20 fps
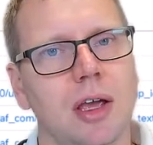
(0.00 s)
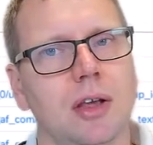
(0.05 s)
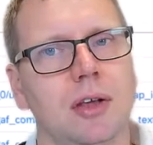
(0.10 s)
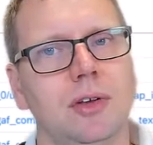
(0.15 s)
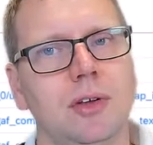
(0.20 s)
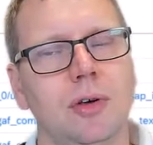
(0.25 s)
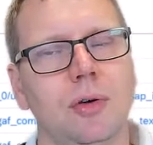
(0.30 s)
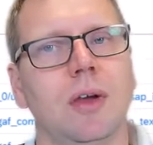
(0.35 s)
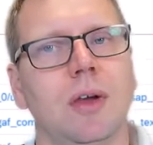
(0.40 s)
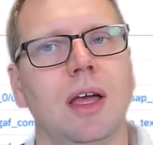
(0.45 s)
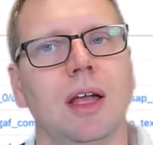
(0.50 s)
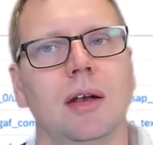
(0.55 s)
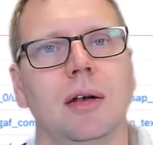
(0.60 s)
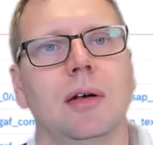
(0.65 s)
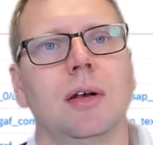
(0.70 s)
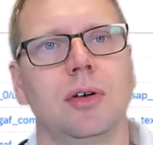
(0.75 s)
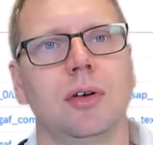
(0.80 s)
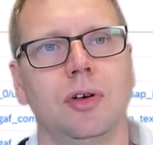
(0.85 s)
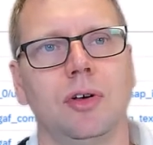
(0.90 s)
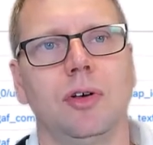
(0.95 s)
you
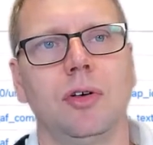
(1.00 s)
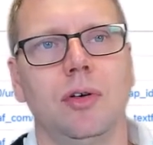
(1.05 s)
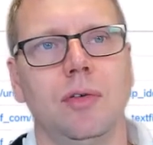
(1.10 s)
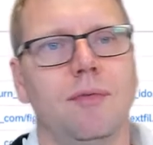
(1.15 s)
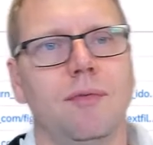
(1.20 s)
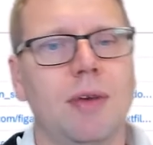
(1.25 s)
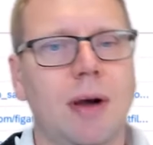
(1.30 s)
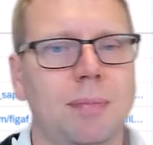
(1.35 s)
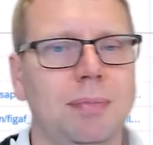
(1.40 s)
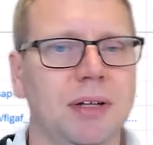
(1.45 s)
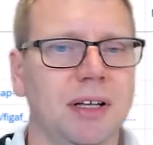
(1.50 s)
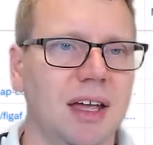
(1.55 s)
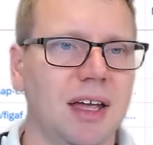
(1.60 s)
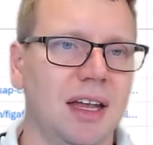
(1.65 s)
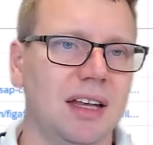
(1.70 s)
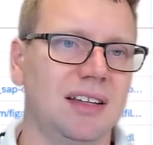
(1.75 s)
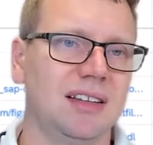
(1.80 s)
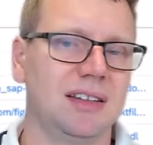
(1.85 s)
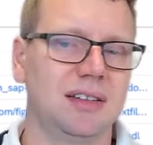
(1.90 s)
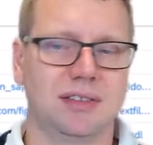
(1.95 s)
can
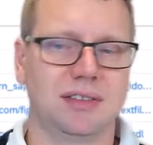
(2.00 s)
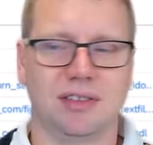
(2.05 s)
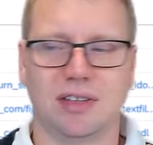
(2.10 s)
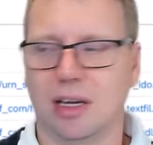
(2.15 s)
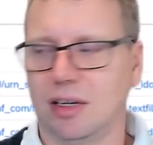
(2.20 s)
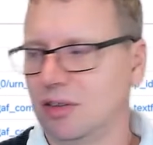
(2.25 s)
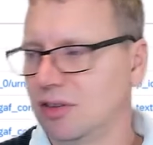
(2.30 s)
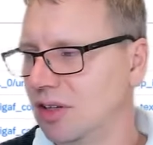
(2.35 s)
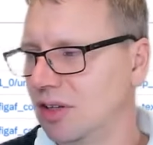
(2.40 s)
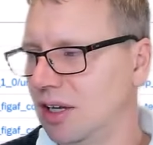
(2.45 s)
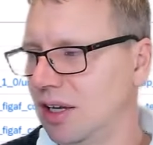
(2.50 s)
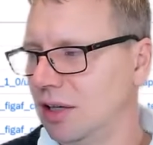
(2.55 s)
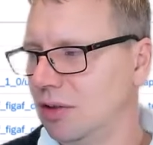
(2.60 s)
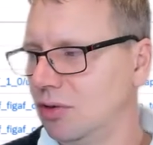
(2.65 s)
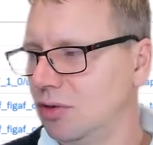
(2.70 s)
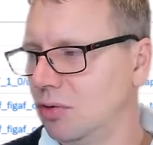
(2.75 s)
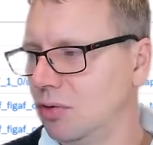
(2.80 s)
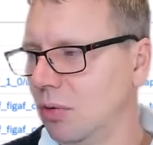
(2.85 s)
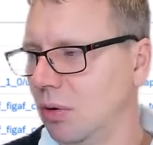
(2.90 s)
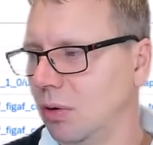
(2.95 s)
replicate this change
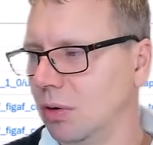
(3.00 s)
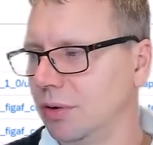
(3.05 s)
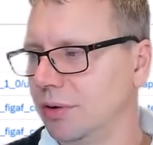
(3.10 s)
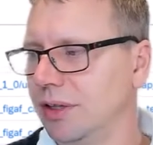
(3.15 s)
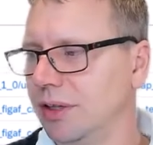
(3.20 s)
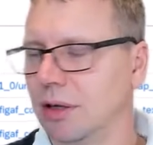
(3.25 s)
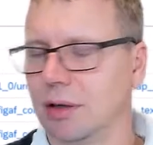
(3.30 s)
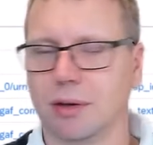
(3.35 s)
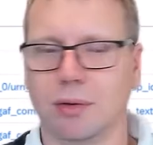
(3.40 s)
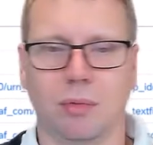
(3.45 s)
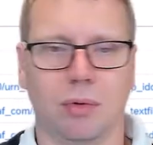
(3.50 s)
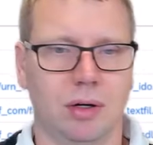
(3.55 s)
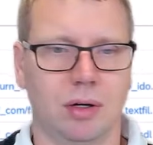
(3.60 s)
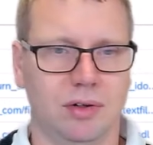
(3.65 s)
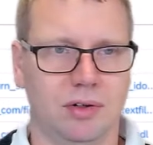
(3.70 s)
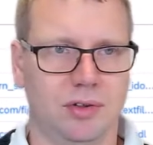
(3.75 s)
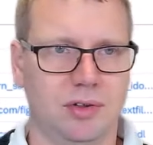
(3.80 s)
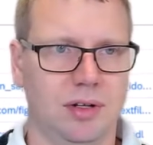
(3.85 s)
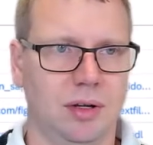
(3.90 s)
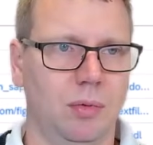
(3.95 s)
into all the other
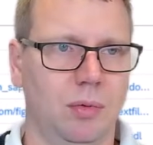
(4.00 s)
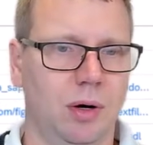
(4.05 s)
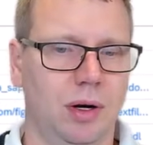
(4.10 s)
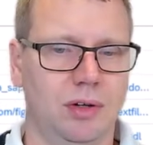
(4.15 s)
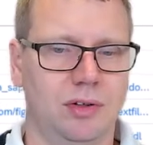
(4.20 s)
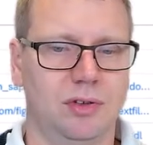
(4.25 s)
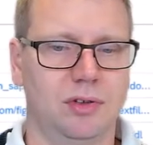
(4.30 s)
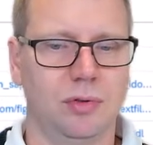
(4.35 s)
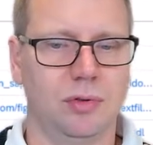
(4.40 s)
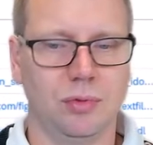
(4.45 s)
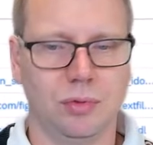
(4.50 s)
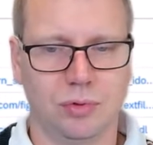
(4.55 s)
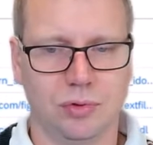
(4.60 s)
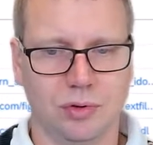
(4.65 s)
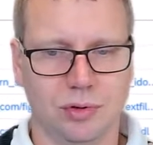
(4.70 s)
ones where it's used.